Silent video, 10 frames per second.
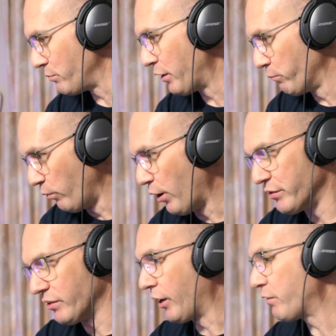when it
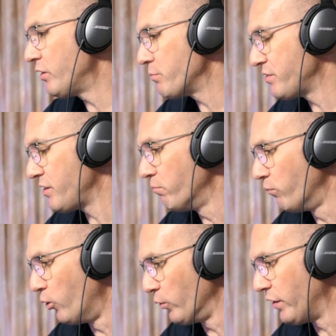was like 50%
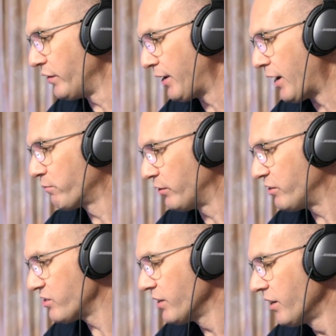more than the
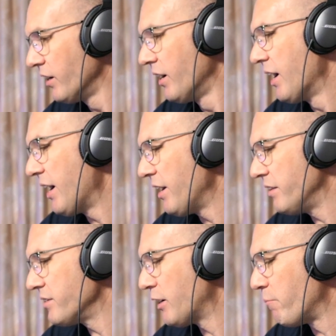average.
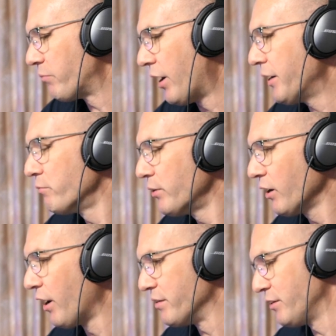And I didn't
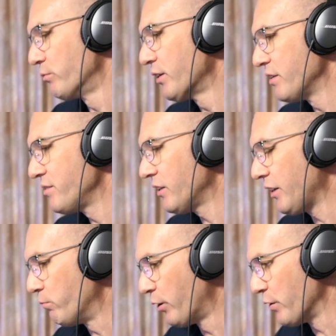realize that
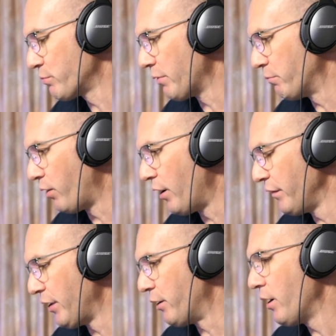realistically what I was probably
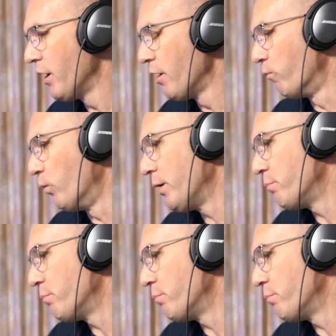buying there were